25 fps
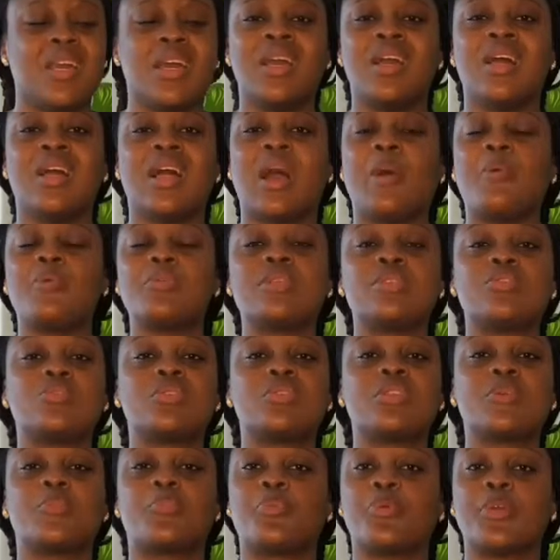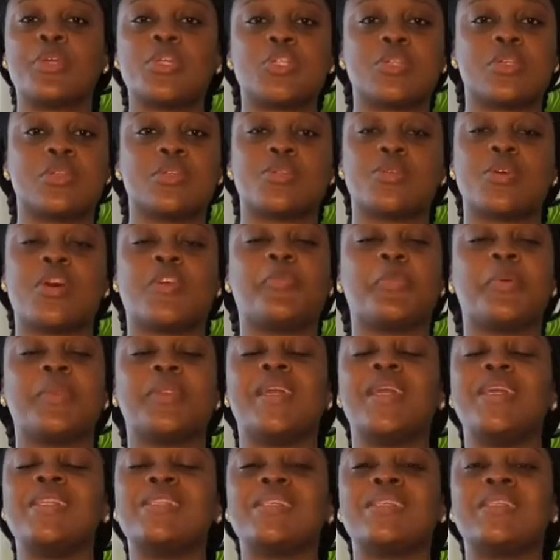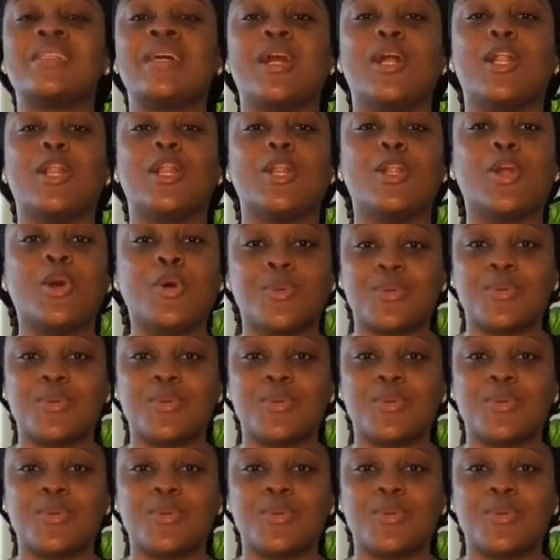I was into depression, so I've been eating a lot.